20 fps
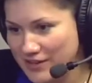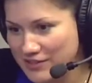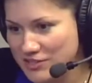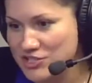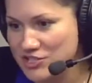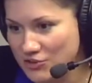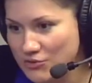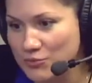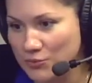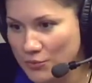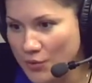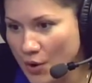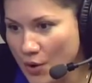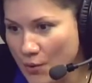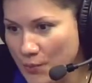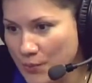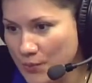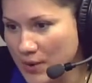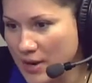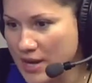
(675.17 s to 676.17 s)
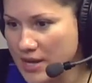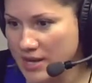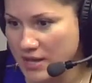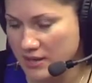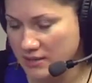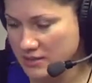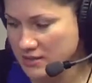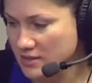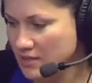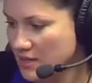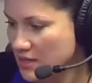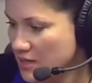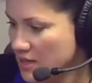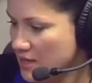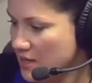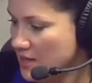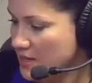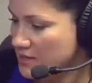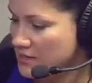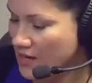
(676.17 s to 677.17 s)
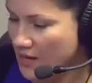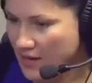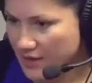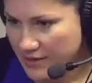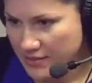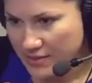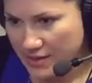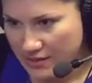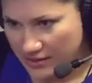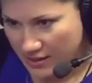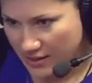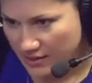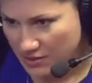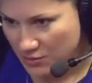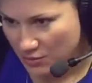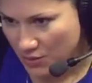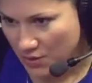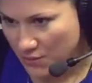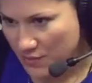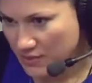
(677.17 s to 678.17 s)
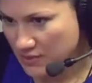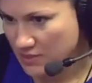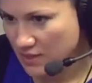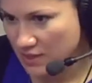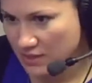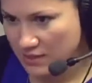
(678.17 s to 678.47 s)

right. rope, right? It's time that that's next rope. That's how you hang